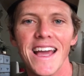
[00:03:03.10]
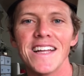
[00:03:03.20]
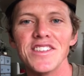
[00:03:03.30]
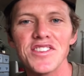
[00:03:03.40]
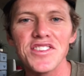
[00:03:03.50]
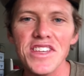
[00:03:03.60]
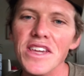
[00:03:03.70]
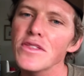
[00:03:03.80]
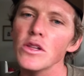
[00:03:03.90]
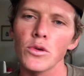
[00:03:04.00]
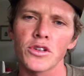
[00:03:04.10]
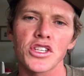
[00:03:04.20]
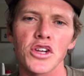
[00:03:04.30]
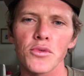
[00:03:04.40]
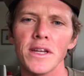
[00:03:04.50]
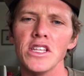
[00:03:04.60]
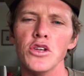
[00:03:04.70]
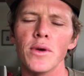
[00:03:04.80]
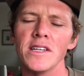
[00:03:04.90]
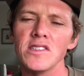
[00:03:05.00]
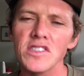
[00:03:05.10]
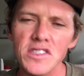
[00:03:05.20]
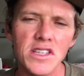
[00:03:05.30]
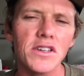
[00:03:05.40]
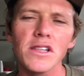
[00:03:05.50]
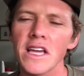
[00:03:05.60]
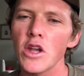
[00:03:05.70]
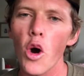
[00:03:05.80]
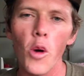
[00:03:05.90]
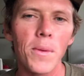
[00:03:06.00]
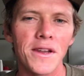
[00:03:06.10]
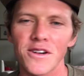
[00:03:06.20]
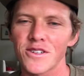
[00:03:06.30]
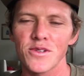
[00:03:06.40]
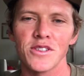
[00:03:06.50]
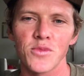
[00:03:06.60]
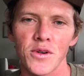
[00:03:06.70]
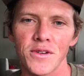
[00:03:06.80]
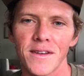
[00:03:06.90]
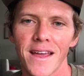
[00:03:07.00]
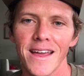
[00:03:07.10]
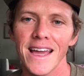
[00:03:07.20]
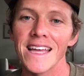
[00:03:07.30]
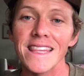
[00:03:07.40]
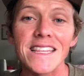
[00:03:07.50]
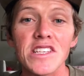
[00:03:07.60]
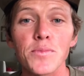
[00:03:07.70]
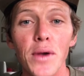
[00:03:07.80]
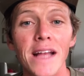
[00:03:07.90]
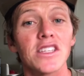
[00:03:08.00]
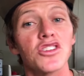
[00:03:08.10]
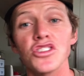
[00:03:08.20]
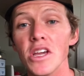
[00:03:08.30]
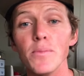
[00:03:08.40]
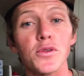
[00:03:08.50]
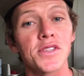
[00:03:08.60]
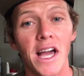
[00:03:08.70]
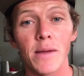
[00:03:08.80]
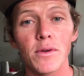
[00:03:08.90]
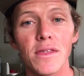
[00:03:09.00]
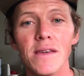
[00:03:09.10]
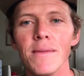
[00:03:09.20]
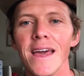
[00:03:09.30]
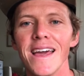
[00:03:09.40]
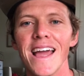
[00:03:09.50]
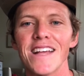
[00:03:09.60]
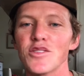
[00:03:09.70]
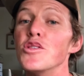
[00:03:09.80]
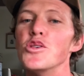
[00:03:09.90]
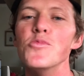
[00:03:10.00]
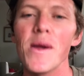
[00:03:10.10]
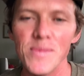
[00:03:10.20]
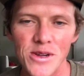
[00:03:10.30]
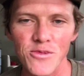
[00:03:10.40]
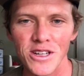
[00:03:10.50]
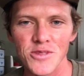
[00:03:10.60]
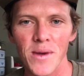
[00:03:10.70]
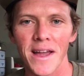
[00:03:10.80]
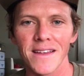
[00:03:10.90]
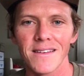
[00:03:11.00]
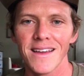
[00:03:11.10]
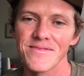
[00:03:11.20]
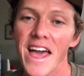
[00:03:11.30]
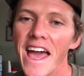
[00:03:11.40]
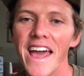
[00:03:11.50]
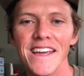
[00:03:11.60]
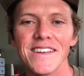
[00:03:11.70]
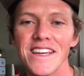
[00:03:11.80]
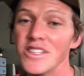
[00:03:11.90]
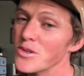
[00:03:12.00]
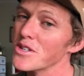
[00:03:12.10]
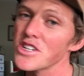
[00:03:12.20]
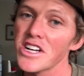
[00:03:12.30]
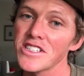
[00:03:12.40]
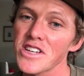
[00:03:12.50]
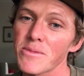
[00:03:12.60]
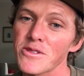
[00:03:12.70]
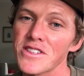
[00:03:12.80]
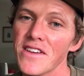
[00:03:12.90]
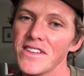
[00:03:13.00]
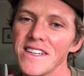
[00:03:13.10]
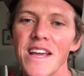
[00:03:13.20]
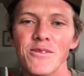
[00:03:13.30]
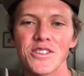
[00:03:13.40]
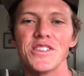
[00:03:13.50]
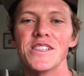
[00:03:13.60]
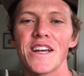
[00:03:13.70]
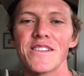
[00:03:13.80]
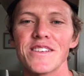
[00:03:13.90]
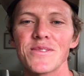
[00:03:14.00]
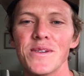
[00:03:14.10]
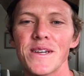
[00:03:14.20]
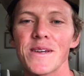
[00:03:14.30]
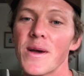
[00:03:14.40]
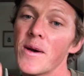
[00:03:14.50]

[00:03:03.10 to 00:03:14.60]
and seek the Lord to create in you a still and open heart to His Word. And let this practice shape your time with Him so that you may be enriched by it. Hey, enjoy John chapter 7, and we'll see you later this week.